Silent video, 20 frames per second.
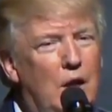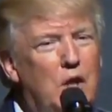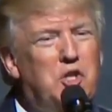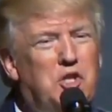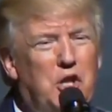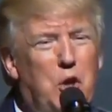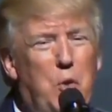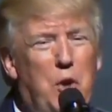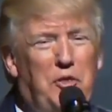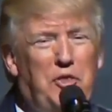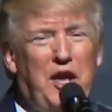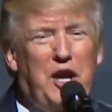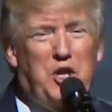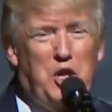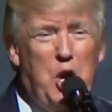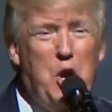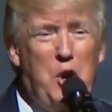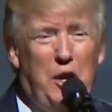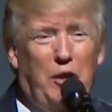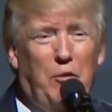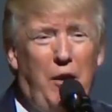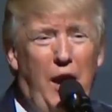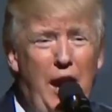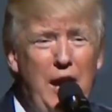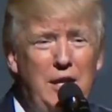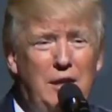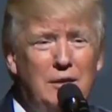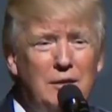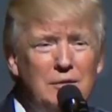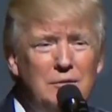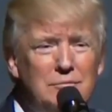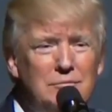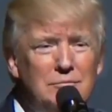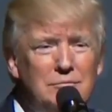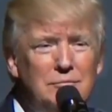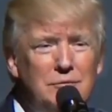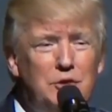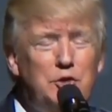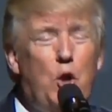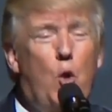You see what they're doing, right?
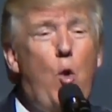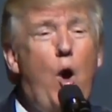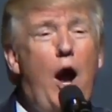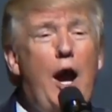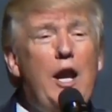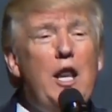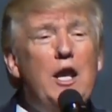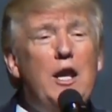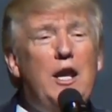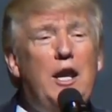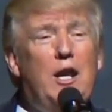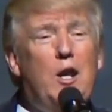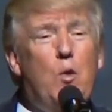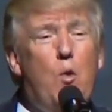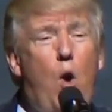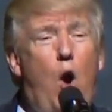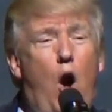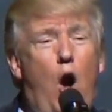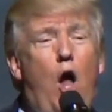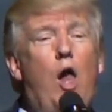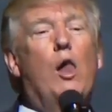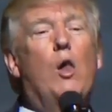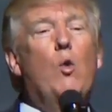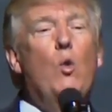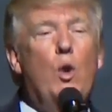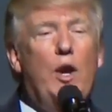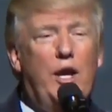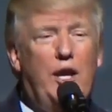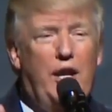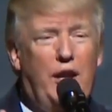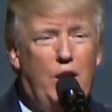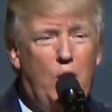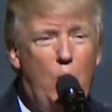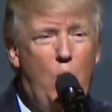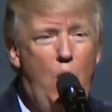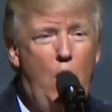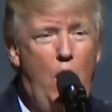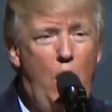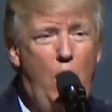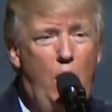So why do you need a wall? We need
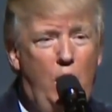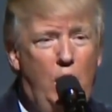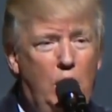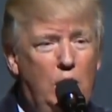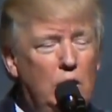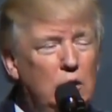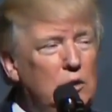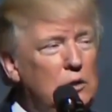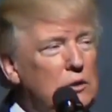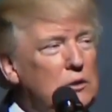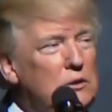a wall.